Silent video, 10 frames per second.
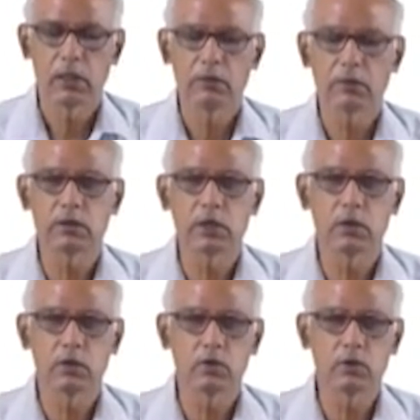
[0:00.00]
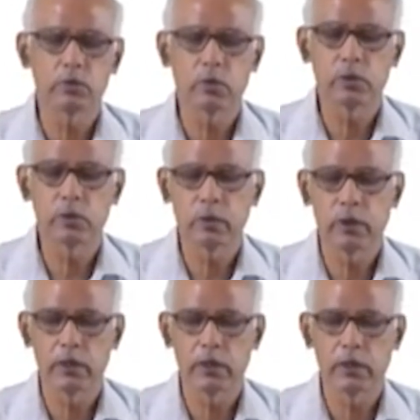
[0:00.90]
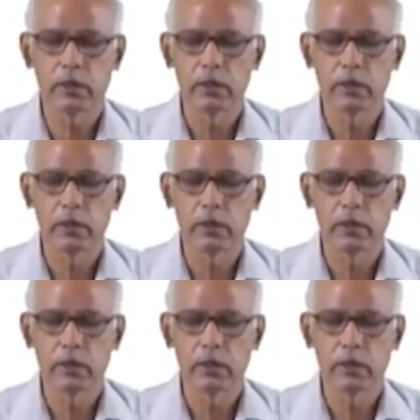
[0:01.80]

which are used for nuclear